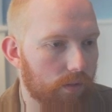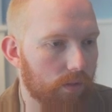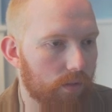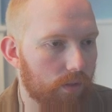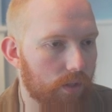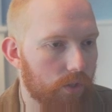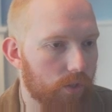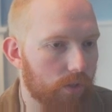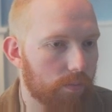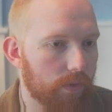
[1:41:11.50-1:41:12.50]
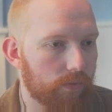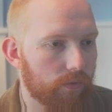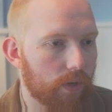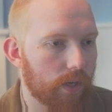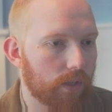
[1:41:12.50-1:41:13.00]
This should be
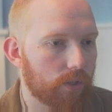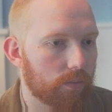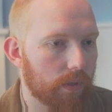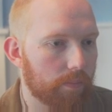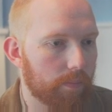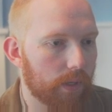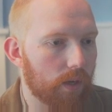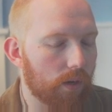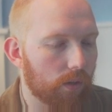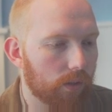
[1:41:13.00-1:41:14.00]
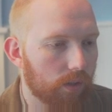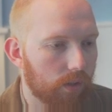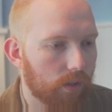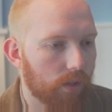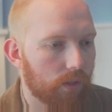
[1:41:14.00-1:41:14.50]
fine. It shouldn't be a block.
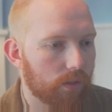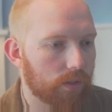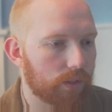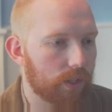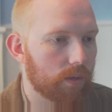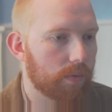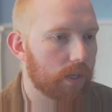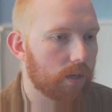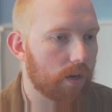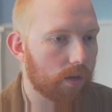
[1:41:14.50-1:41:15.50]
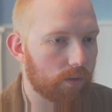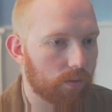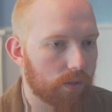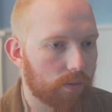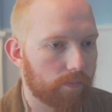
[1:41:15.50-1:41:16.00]
It's a TB
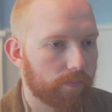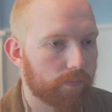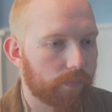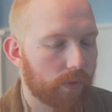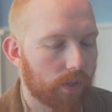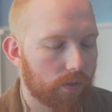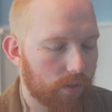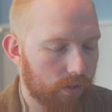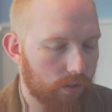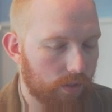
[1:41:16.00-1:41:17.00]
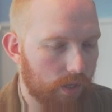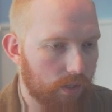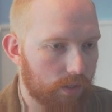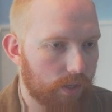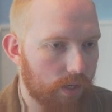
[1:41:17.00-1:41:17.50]
node. This is a
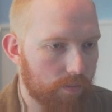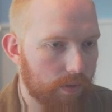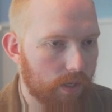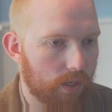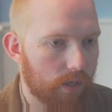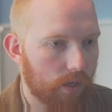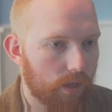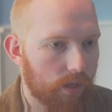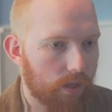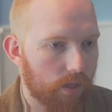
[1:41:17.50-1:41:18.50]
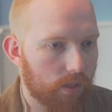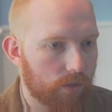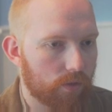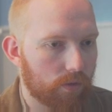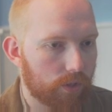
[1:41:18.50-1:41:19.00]
TB
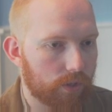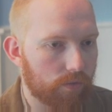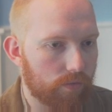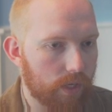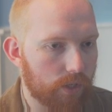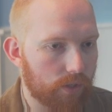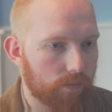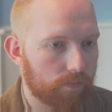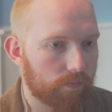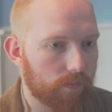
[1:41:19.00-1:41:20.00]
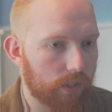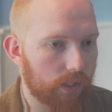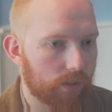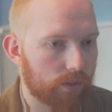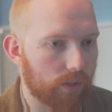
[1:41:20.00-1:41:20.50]
instruction region,
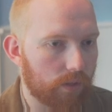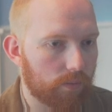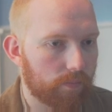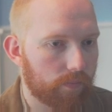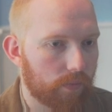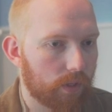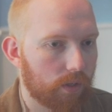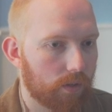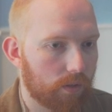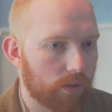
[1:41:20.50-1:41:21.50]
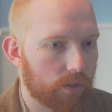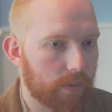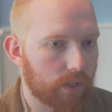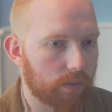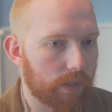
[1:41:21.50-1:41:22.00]
like so. Nothing
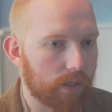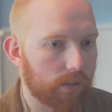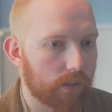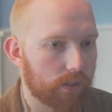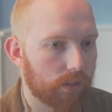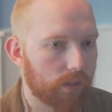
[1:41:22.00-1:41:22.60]
special about it.